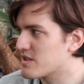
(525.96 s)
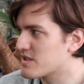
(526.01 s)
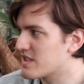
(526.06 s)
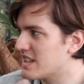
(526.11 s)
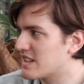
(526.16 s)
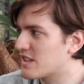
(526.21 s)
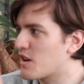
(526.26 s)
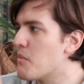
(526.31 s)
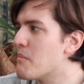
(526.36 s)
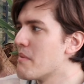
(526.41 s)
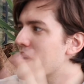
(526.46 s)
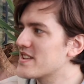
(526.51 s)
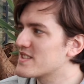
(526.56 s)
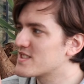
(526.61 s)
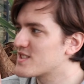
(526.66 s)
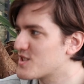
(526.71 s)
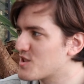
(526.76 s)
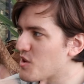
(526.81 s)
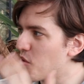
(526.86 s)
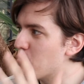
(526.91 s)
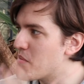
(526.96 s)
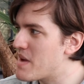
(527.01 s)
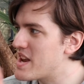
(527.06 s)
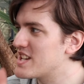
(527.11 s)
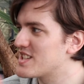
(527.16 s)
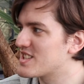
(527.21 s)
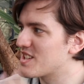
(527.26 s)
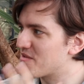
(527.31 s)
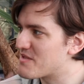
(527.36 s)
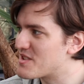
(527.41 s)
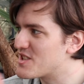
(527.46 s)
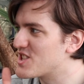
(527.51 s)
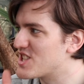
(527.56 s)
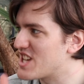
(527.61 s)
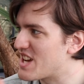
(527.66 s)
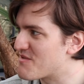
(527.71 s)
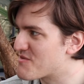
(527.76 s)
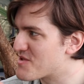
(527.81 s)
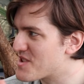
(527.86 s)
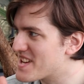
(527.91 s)
because it combines so many different
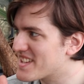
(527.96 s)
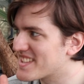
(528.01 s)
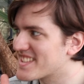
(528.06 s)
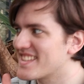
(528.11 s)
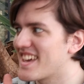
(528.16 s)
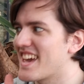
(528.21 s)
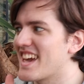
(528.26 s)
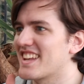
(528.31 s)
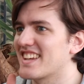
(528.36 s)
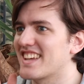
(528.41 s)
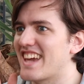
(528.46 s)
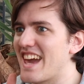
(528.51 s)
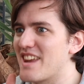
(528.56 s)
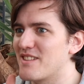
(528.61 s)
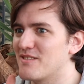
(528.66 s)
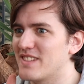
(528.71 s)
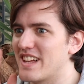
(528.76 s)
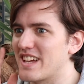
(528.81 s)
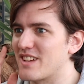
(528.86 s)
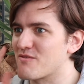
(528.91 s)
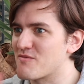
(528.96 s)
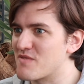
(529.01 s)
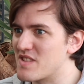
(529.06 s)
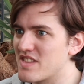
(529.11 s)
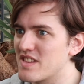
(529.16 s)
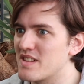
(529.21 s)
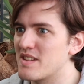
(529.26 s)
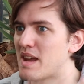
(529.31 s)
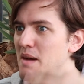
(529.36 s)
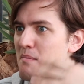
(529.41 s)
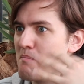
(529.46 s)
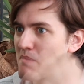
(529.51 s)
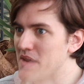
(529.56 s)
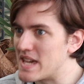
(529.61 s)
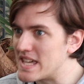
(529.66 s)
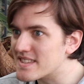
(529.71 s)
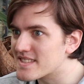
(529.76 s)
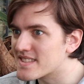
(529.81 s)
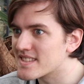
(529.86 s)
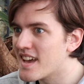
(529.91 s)
genres, yeah, and kind of like rhythm and
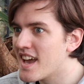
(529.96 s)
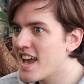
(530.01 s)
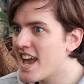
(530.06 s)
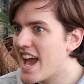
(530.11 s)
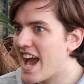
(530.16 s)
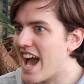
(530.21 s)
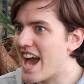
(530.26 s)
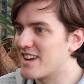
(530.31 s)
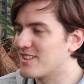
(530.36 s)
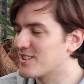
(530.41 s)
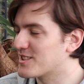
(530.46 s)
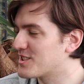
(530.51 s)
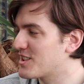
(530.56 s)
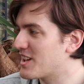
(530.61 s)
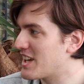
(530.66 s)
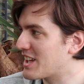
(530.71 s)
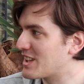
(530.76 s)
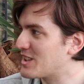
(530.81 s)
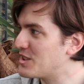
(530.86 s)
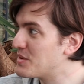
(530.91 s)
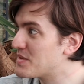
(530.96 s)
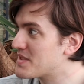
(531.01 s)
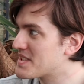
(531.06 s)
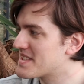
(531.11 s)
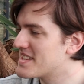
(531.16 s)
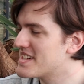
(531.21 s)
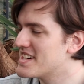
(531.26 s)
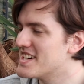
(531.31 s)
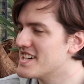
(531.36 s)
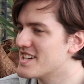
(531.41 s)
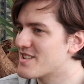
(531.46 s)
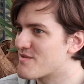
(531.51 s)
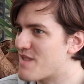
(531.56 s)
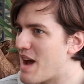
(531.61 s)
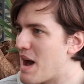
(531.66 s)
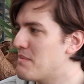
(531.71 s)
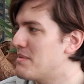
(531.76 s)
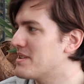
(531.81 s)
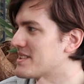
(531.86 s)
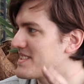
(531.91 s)
beats, and also includes the
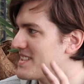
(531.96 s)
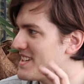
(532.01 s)
rap